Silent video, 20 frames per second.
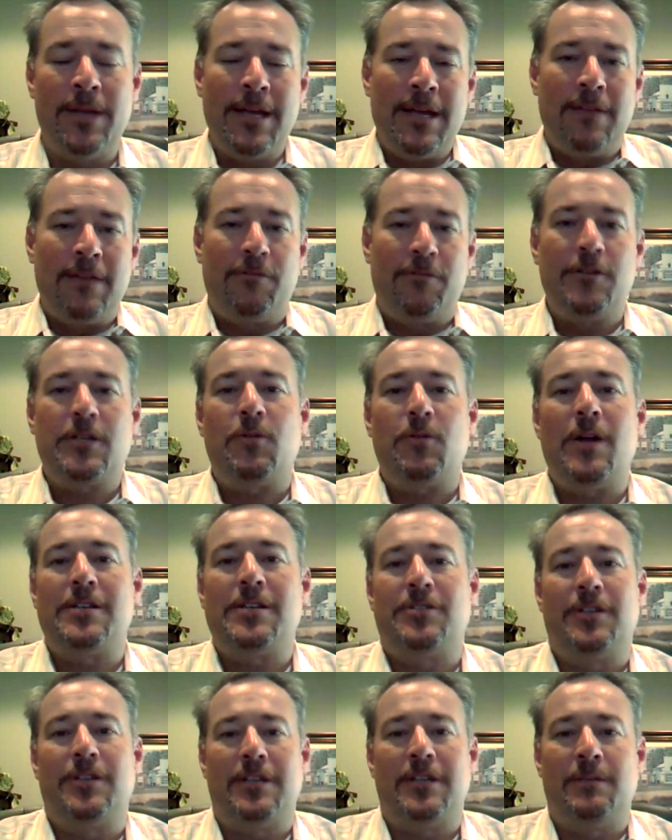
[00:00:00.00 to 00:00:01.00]
First
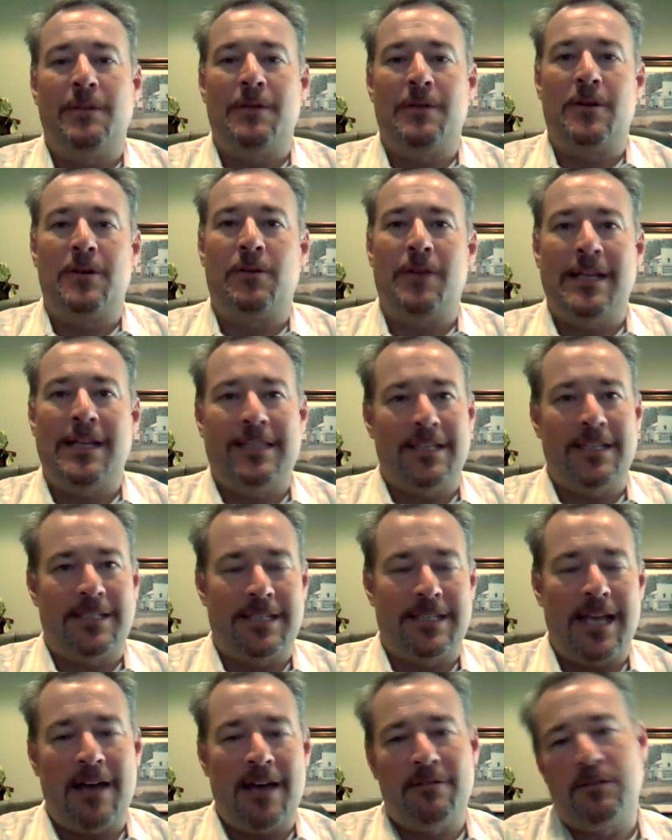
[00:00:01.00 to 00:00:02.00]
question, you may want to write this
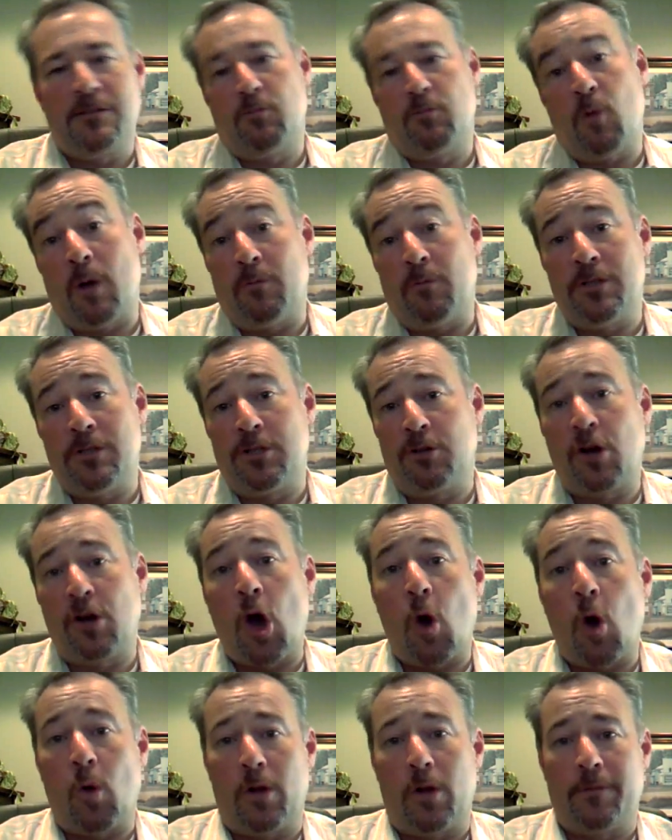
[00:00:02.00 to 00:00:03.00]
down, is what was your
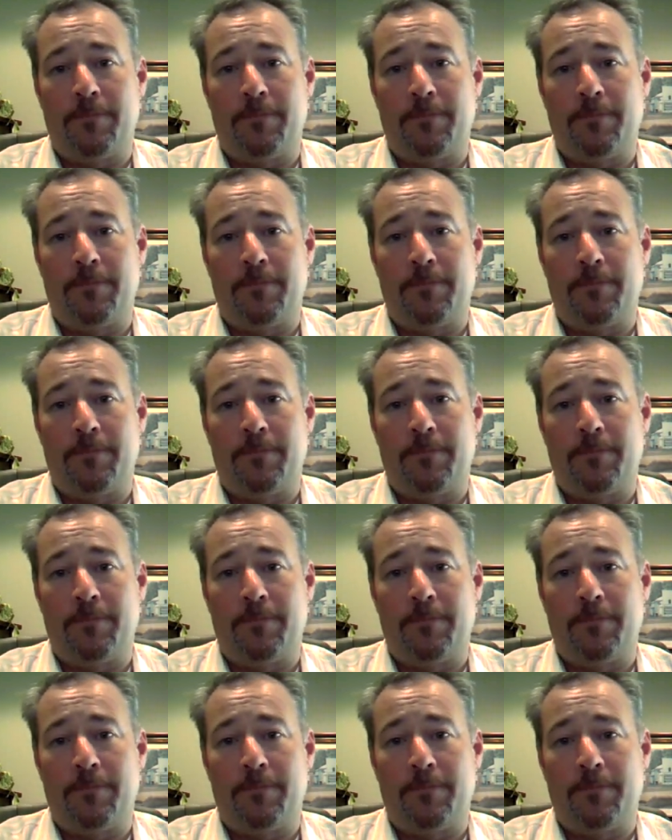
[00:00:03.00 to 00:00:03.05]
goal?